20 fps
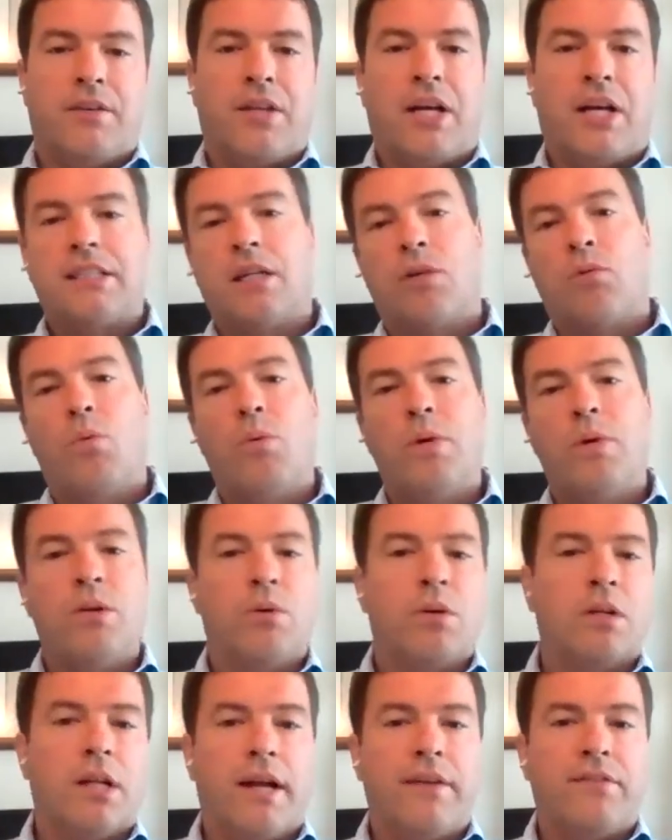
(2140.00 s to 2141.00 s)
That's like when we
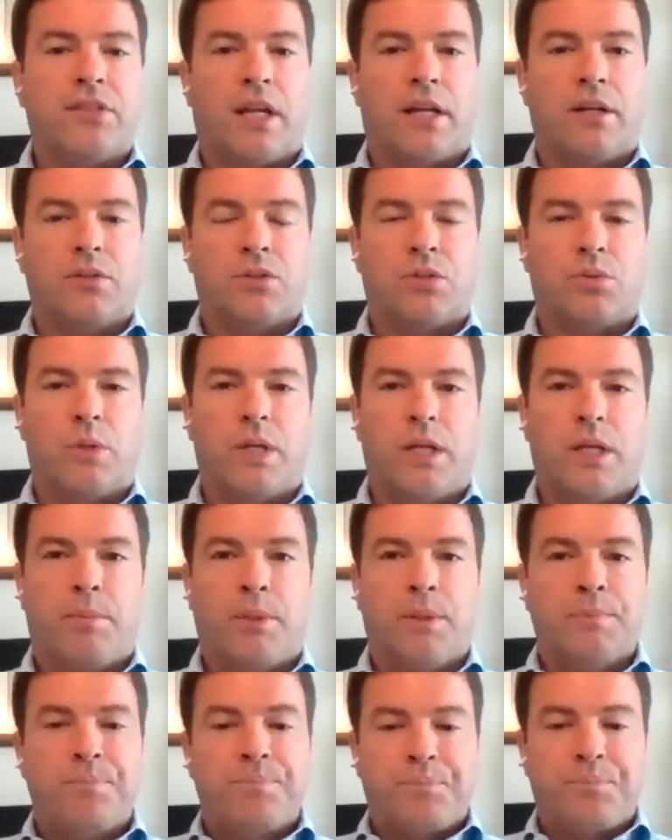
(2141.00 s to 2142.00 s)
do a life cycle
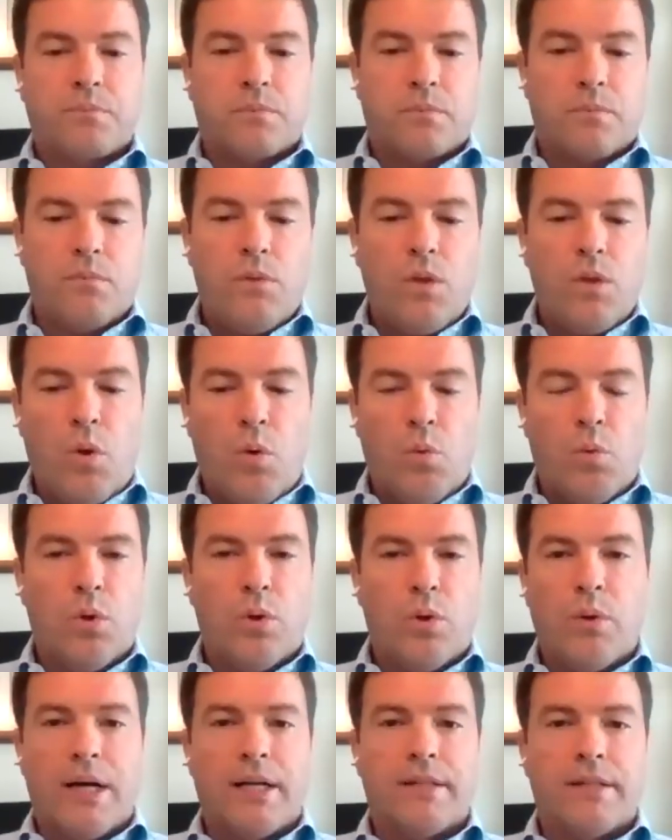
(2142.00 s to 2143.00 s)
sweep,
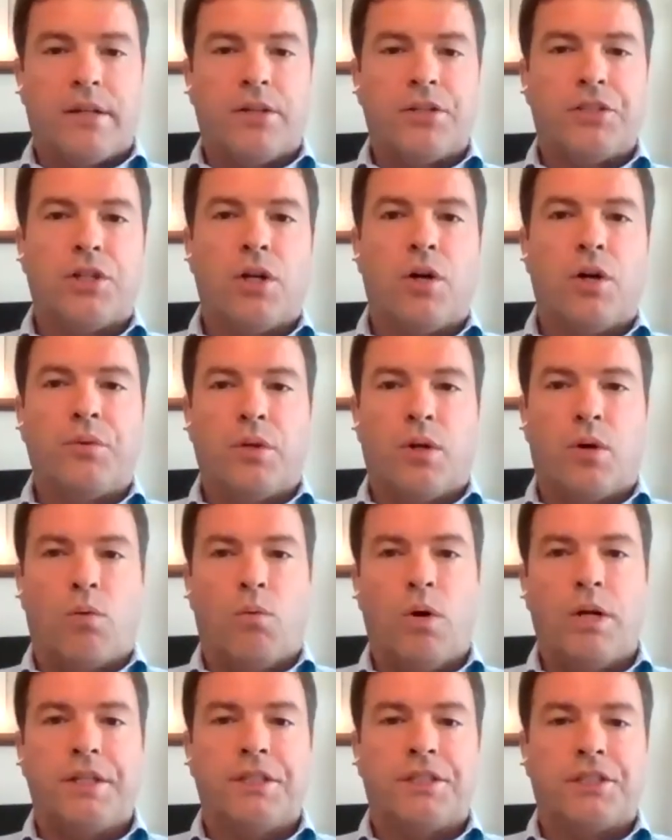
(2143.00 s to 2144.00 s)
we'll go out there and show
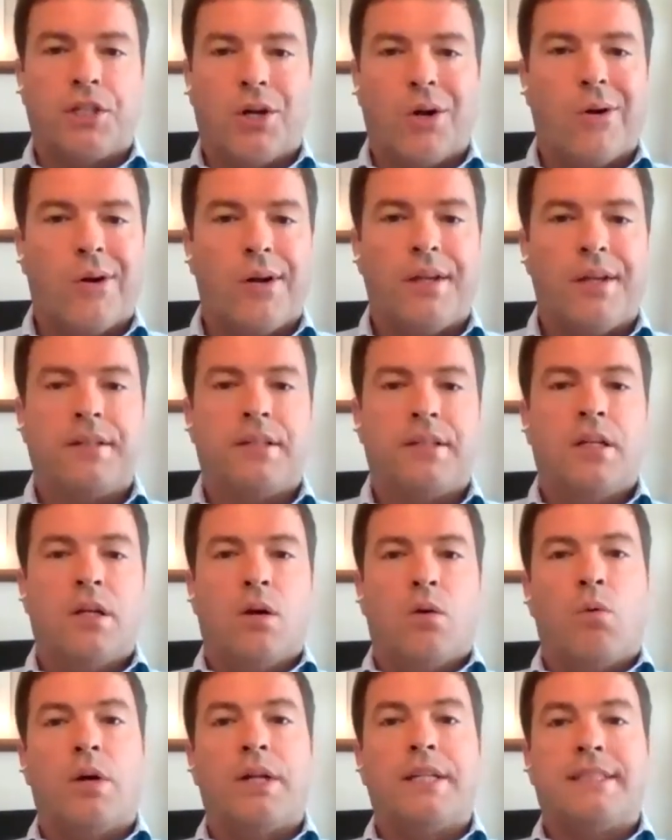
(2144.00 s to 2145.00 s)
what is current,
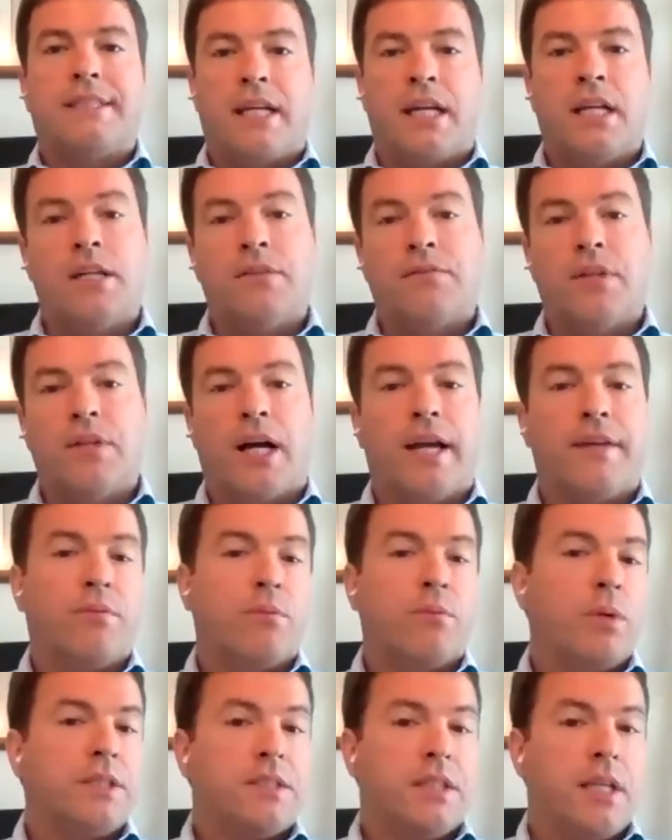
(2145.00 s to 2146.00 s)
what is end of life,
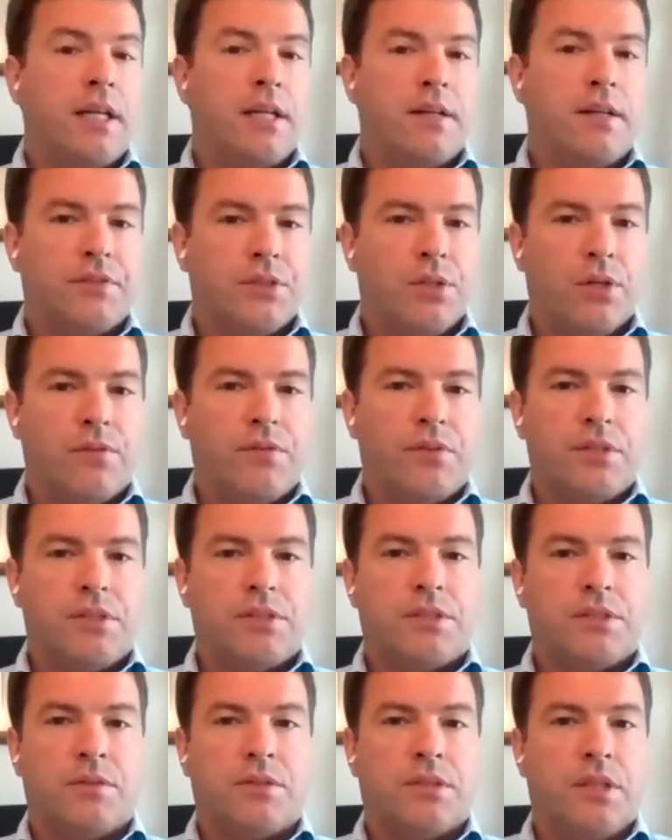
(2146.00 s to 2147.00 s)
and what's end of service.
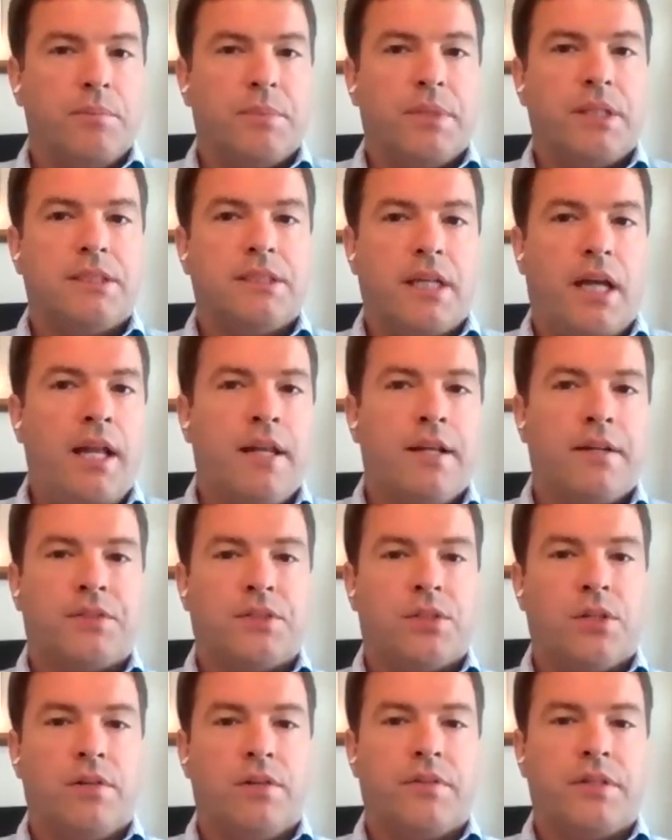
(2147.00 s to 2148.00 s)
So if something's end of
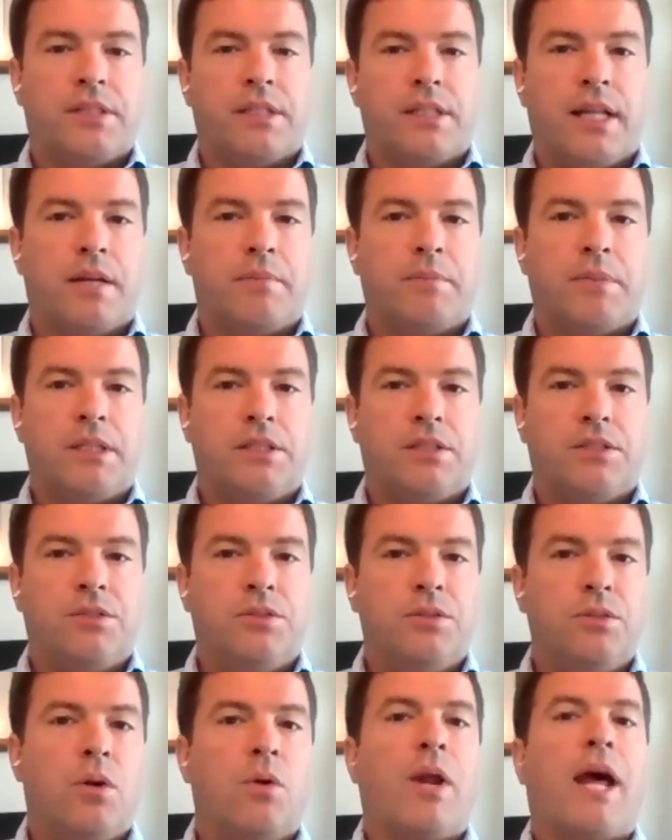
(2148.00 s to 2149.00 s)
service, and that means
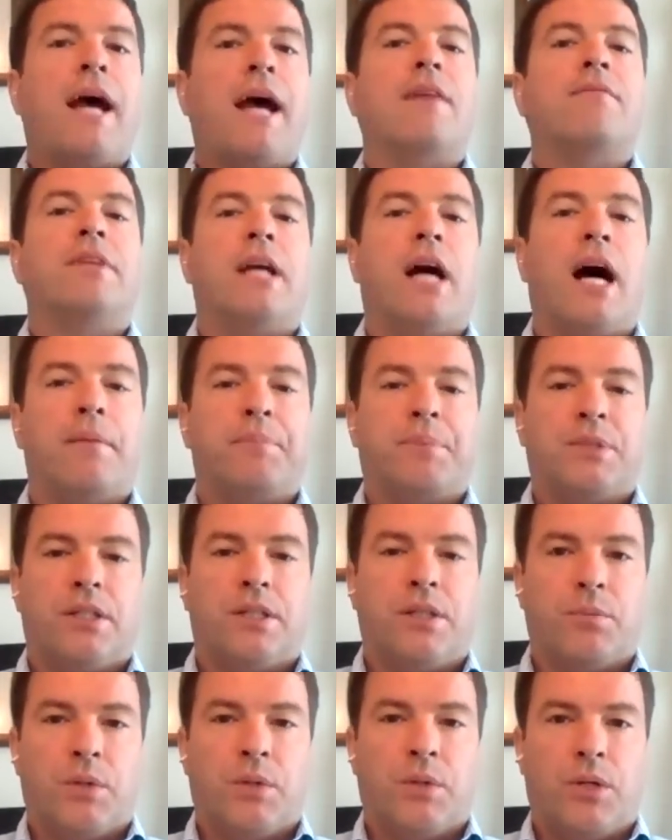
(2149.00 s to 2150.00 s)
you don't have the
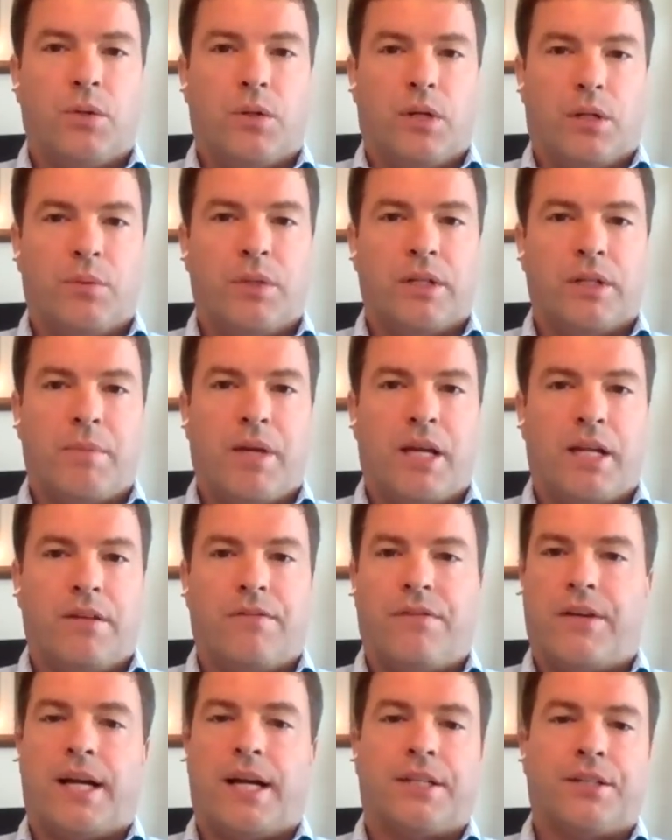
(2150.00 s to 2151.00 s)
option to renew it with the
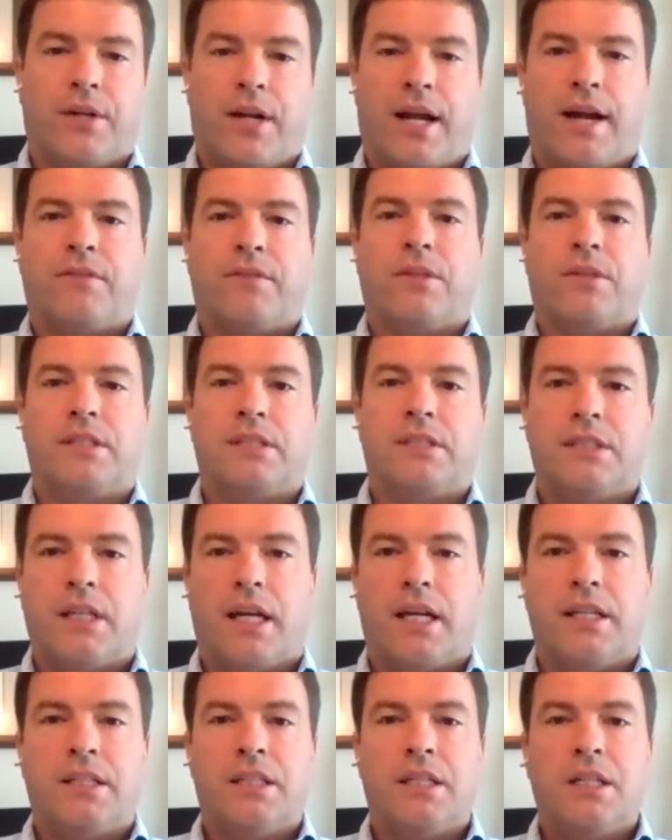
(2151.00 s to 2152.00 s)
manufacturer after this
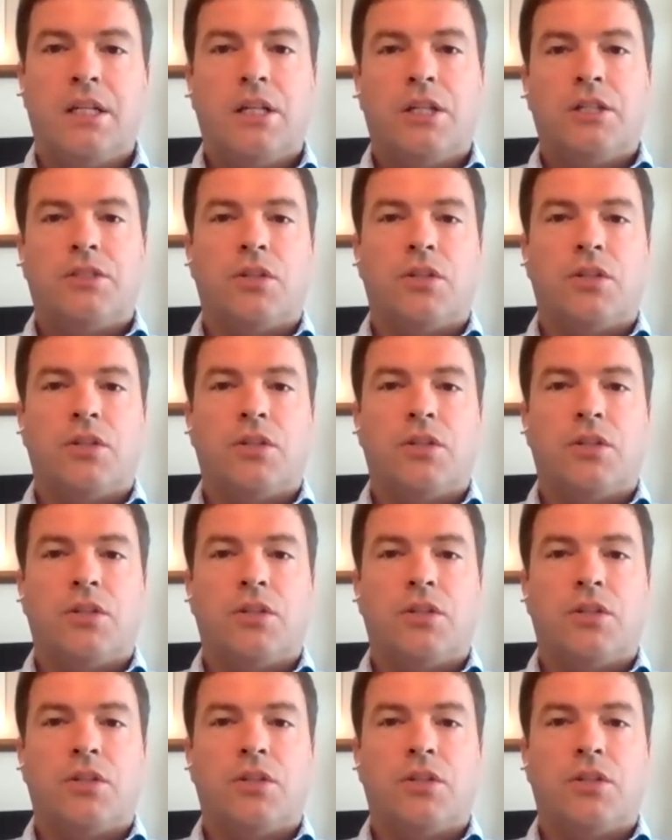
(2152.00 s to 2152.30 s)
date.